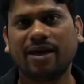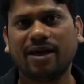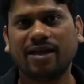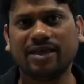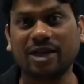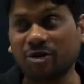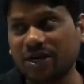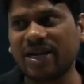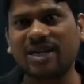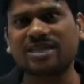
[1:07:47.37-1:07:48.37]
Then you
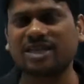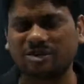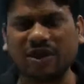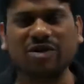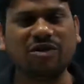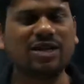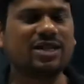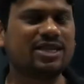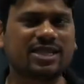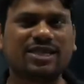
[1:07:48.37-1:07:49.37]
can ask, sir, why you are
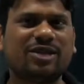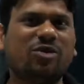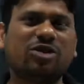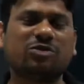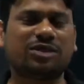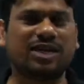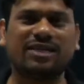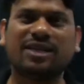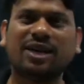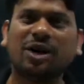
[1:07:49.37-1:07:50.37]
discussing all those
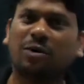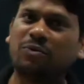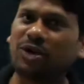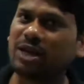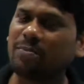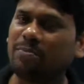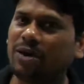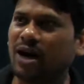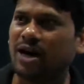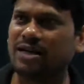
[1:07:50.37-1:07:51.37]
things for the
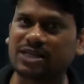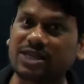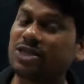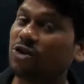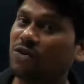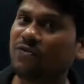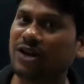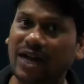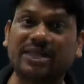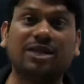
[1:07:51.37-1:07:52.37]
discussion of
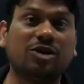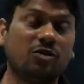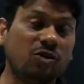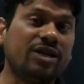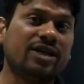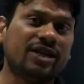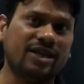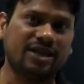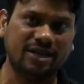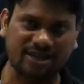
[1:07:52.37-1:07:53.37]
latching and holding
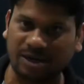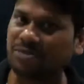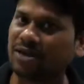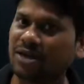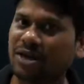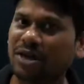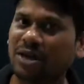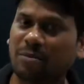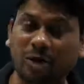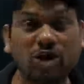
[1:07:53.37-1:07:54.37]
current concept?
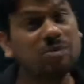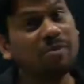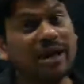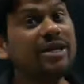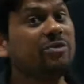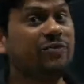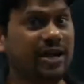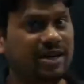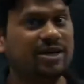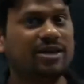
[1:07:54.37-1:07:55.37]
Because, my dear
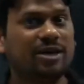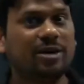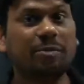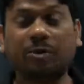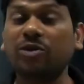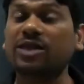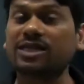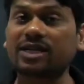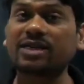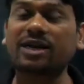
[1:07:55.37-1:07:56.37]
friend, before
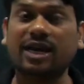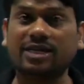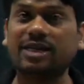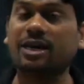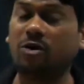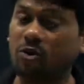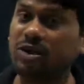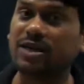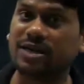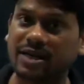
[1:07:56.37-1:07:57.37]
discussing latching and
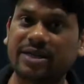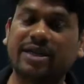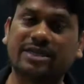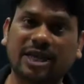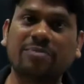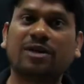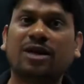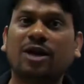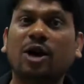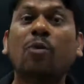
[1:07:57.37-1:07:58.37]
holding current concept,
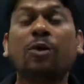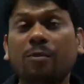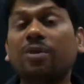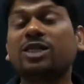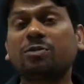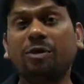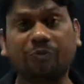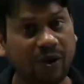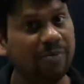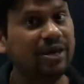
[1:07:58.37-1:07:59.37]
we must be
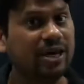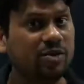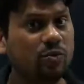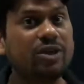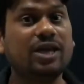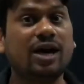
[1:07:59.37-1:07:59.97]
familiar with the